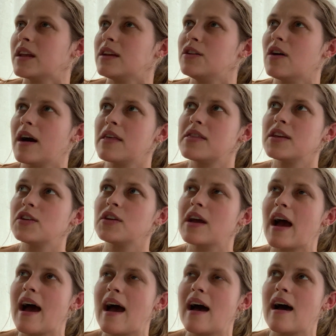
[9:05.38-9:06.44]
You know, I think
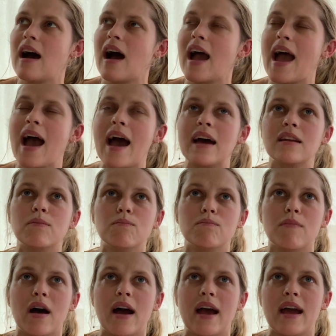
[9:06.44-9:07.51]
I had
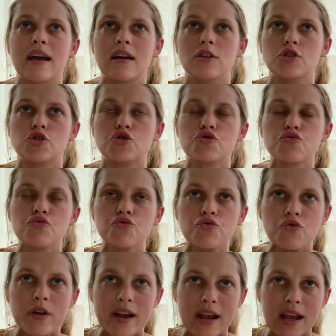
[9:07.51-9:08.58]
my
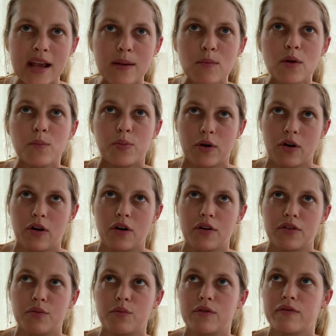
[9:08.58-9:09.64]
dream
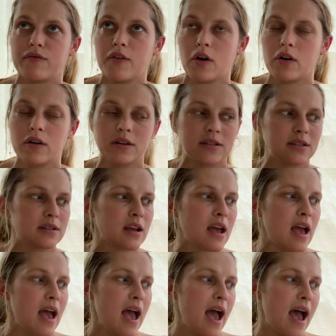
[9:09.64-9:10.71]
birth with Forrest.
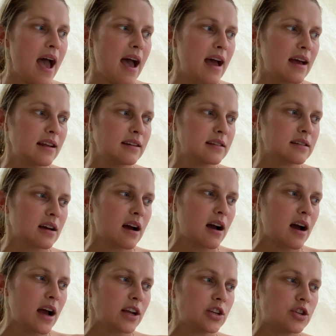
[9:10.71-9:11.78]
And
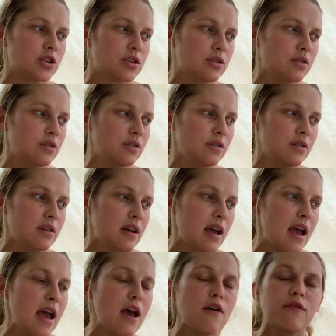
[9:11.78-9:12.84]

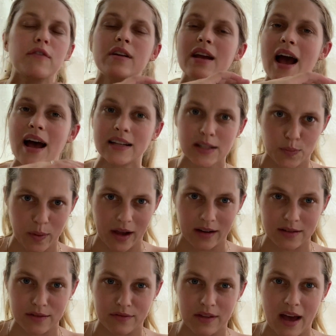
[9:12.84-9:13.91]
every
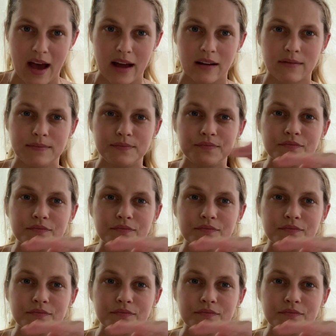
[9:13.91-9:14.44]
aspect of that